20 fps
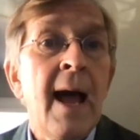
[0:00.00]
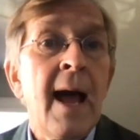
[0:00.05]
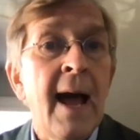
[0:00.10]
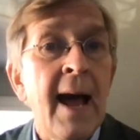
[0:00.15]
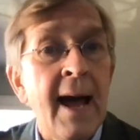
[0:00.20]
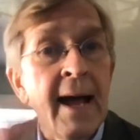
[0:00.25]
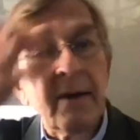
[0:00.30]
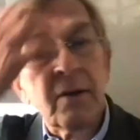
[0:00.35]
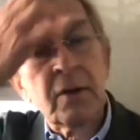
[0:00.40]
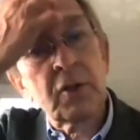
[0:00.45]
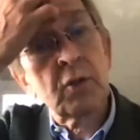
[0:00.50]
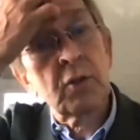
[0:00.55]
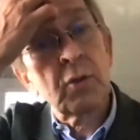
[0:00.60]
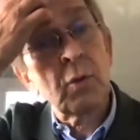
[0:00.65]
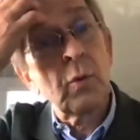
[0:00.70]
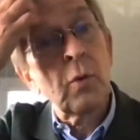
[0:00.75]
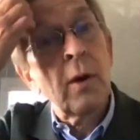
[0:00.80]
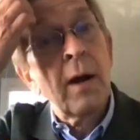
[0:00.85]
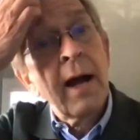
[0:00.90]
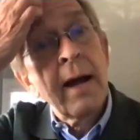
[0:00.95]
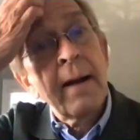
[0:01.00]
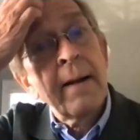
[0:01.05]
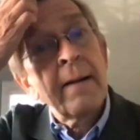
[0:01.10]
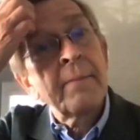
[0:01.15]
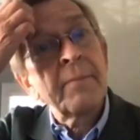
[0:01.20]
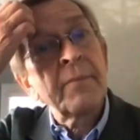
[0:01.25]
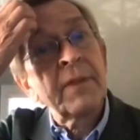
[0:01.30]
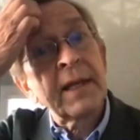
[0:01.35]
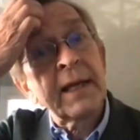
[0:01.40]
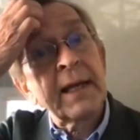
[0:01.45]
and to
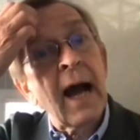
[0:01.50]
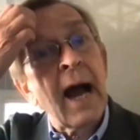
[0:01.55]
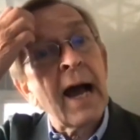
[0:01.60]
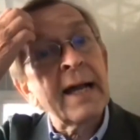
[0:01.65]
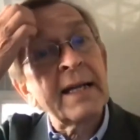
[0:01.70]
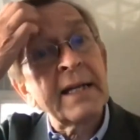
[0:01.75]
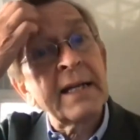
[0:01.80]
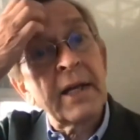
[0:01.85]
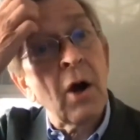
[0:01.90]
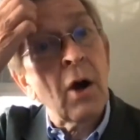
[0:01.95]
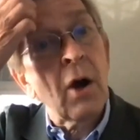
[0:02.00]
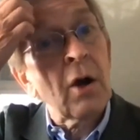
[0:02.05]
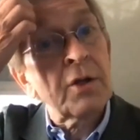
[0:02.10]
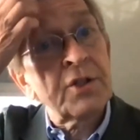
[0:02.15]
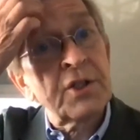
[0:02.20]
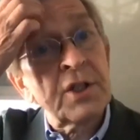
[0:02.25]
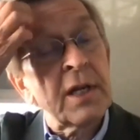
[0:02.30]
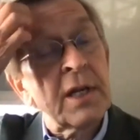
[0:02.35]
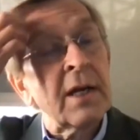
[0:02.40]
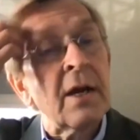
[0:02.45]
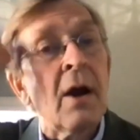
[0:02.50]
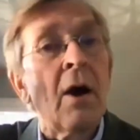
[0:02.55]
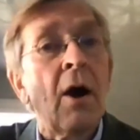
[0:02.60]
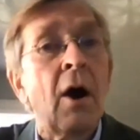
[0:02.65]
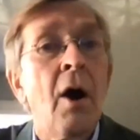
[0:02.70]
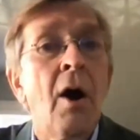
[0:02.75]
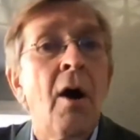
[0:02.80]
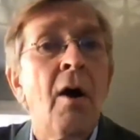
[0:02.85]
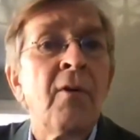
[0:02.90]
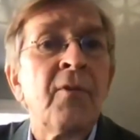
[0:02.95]
the ideology
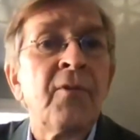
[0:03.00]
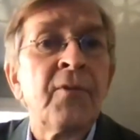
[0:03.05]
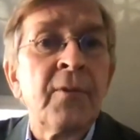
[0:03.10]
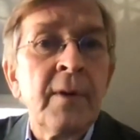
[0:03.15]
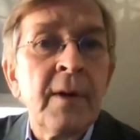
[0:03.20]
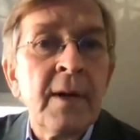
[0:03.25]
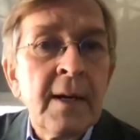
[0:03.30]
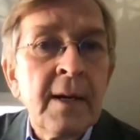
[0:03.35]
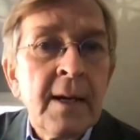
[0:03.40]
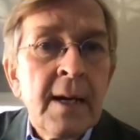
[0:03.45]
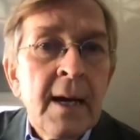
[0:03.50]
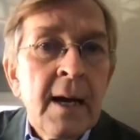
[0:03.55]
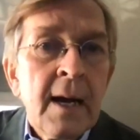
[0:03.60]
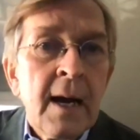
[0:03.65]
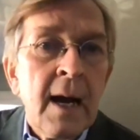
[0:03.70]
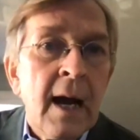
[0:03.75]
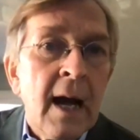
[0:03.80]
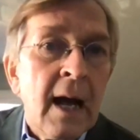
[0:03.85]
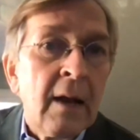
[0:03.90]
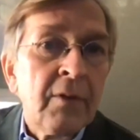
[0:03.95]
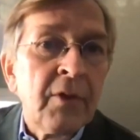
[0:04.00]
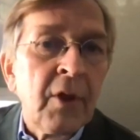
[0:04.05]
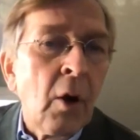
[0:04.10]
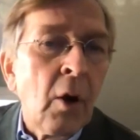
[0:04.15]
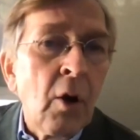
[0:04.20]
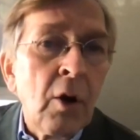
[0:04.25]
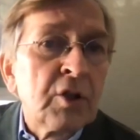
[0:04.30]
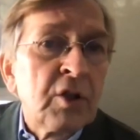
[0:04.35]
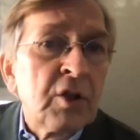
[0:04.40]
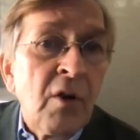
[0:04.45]
of the
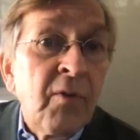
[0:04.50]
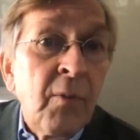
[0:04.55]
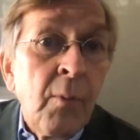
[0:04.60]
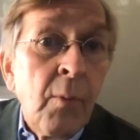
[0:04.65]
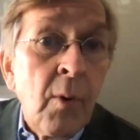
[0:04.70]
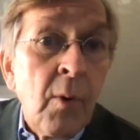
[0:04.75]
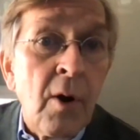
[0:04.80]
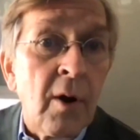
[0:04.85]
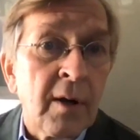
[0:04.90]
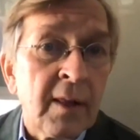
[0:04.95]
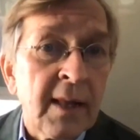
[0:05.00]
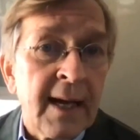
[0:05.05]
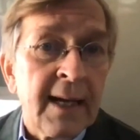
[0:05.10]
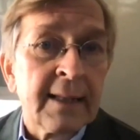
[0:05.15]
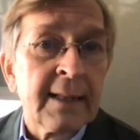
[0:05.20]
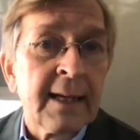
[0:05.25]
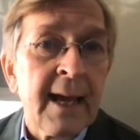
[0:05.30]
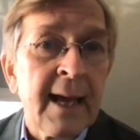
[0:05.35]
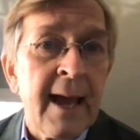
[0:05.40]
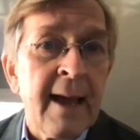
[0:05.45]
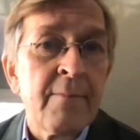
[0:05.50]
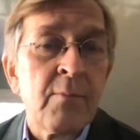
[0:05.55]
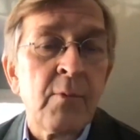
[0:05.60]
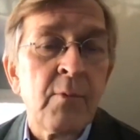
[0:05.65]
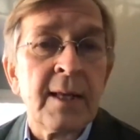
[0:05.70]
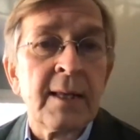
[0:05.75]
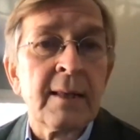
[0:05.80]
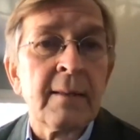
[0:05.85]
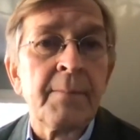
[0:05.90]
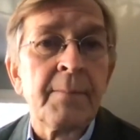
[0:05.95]
laws of war that came
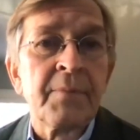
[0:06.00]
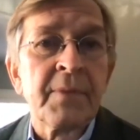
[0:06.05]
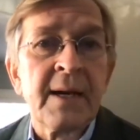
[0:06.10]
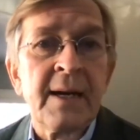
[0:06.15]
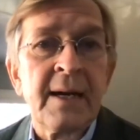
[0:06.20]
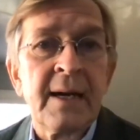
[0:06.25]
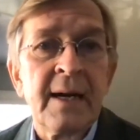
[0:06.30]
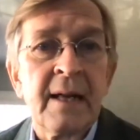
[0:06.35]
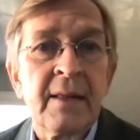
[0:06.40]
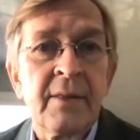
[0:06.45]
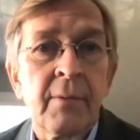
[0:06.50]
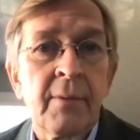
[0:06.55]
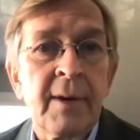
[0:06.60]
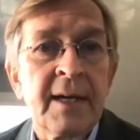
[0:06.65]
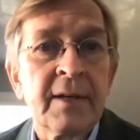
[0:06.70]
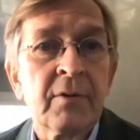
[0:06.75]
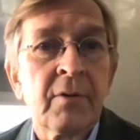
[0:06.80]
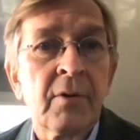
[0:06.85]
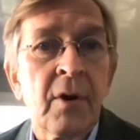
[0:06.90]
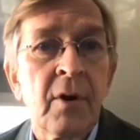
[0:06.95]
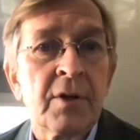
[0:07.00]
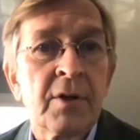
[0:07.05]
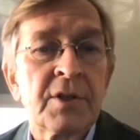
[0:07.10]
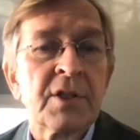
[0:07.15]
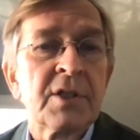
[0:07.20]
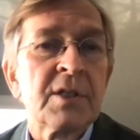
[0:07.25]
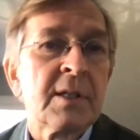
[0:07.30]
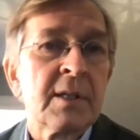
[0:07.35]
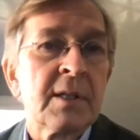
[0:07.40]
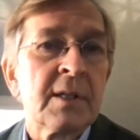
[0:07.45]
with the Red
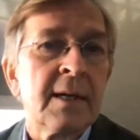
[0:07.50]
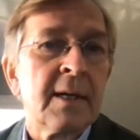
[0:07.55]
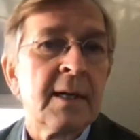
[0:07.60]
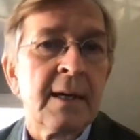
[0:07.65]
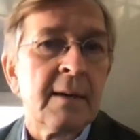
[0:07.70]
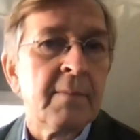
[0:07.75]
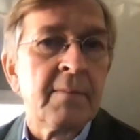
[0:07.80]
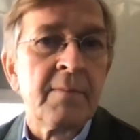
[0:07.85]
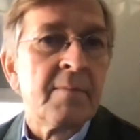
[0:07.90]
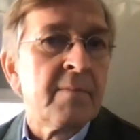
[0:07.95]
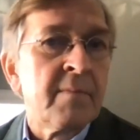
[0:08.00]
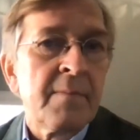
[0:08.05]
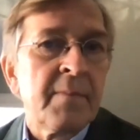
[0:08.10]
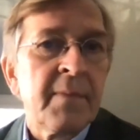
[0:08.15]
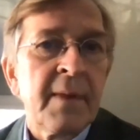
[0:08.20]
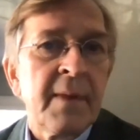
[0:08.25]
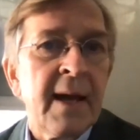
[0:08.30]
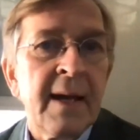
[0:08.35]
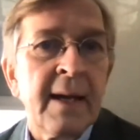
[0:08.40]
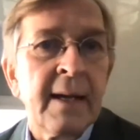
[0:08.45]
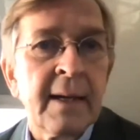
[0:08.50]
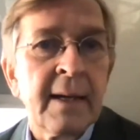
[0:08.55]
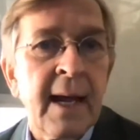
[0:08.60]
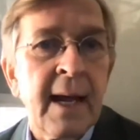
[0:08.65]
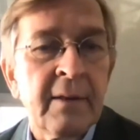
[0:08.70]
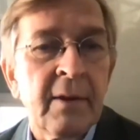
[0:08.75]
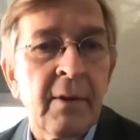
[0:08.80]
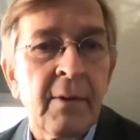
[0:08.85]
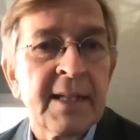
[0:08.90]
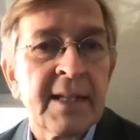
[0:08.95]
Cross and
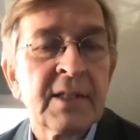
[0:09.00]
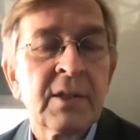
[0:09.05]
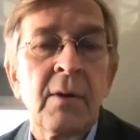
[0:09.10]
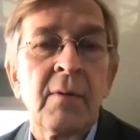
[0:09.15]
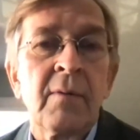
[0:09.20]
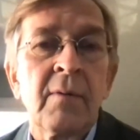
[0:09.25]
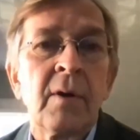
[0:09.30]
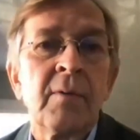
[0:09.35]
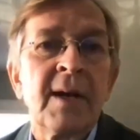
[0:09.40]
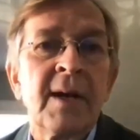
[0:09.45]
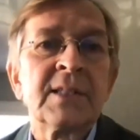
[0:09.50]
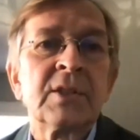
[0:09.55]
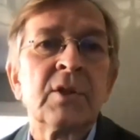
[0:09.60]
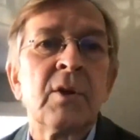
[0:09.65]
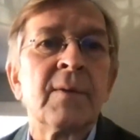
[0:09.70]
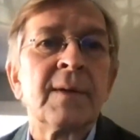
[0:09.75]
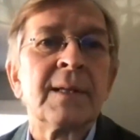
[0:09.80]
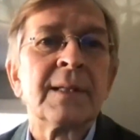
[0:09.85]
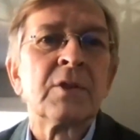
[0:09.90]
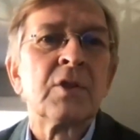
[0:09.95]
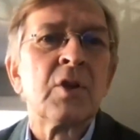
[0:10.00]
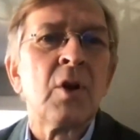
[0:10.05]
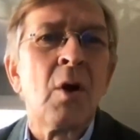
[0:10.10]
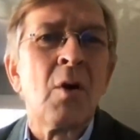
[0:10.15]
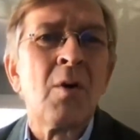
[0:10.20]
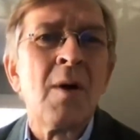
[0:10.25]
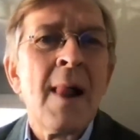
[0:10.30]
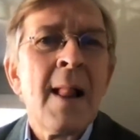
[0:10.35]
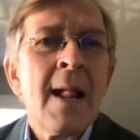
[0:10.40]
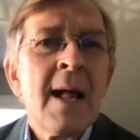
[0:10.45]
the rest of it.
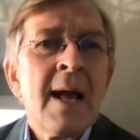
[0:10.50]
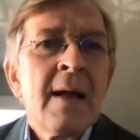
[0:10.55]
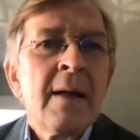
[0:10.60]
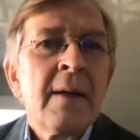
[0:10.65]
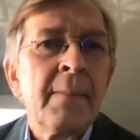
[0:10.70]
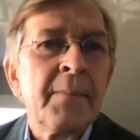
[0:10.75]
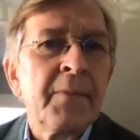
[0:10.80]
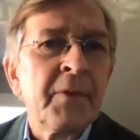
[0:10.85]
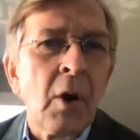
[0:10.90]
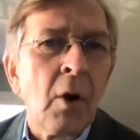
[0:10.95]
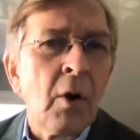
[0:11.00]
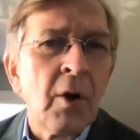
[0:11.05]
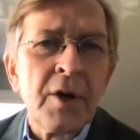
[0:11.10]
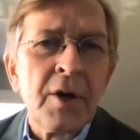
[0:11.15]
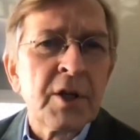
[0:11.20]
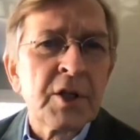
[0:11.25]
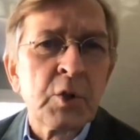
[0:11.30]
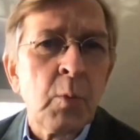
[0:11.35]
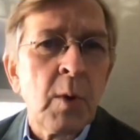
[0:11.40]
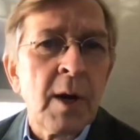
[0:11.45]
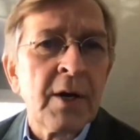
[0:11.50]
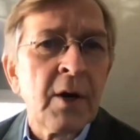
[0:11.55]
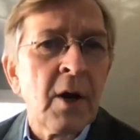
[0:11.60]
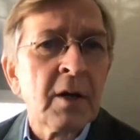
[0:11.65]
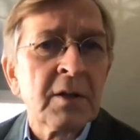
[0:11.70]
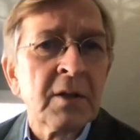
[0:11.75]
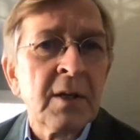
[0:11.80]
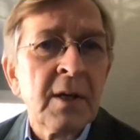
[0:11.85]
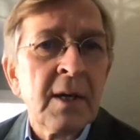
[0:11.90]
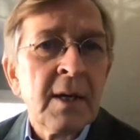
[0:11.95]
So the lawyers were
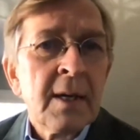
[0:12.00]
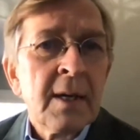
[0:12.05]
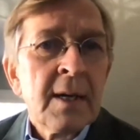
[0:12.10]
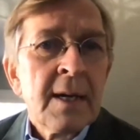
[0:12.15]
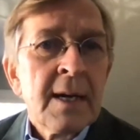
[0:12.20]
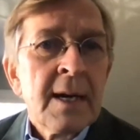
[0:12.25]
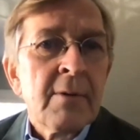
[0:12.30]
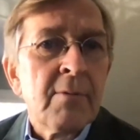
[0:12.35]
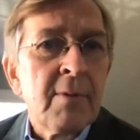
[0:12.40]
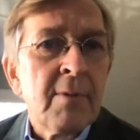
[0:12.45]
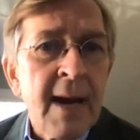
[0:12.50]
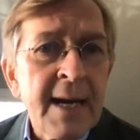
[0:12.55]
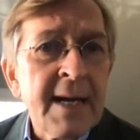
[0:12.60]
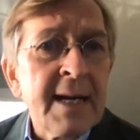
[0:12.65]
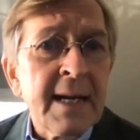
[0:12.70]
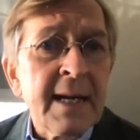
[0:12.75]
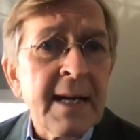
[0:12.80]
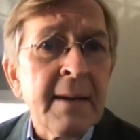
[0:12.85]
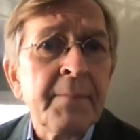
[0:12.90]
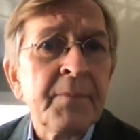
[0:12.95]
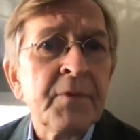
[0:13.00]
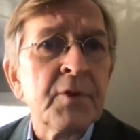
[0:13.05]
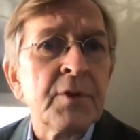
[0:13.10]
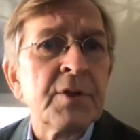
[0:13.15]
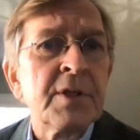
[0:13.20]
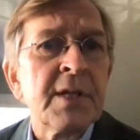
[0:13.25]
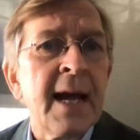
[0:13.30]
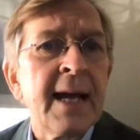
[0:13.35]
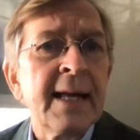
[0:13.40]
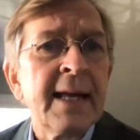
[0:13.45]
not ready to
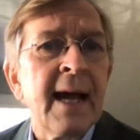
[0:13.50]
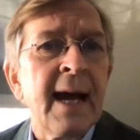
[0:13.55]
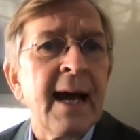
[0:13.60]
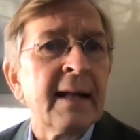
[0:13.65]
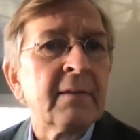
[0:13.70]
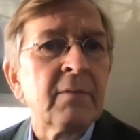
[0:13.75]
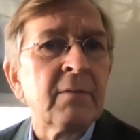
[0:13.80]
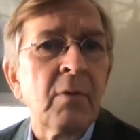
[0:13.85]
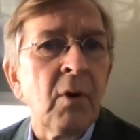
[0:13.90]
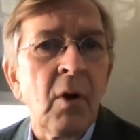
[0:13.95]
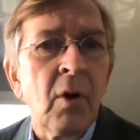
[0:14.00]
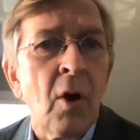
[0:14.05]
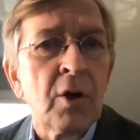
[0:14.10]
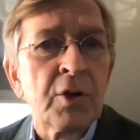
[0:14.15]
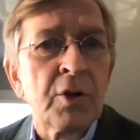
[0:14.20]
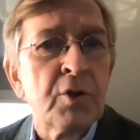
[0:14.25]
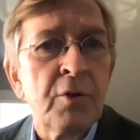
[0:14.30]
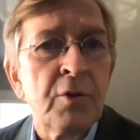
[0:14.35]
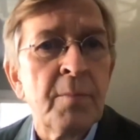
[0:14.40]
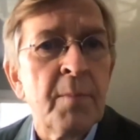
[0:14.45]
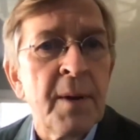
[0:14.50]
say that war